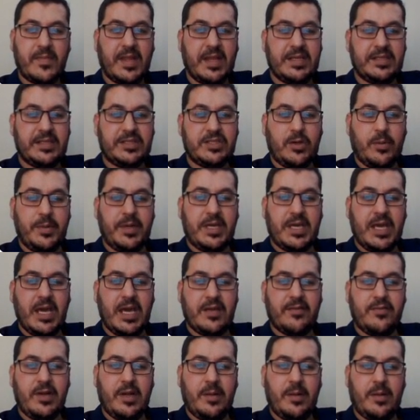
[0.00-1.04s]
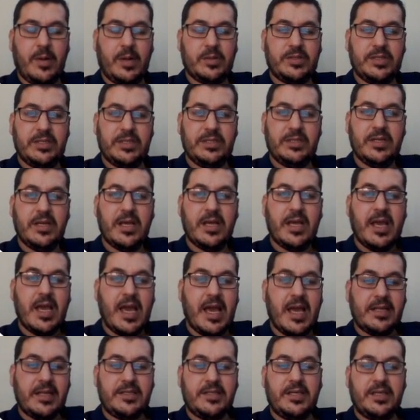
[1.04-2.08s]
So be careful about it.
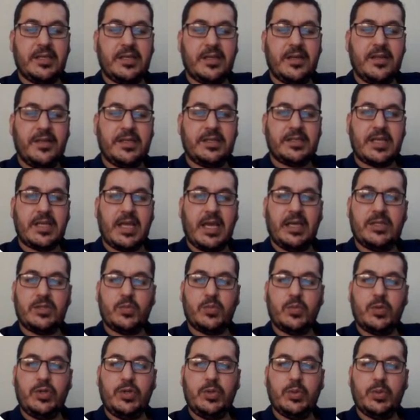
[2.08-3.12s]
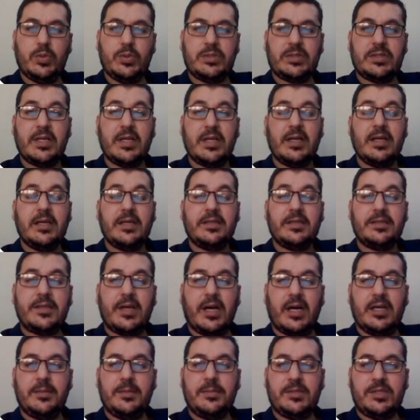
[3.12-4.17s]
And here in this case we use
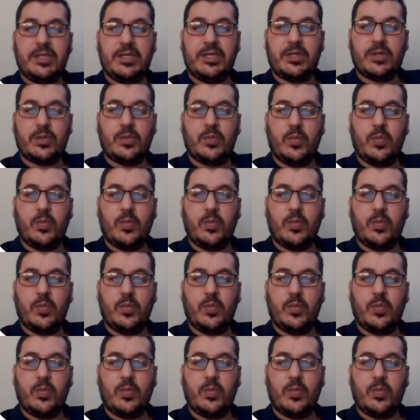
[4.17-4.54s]
type 0.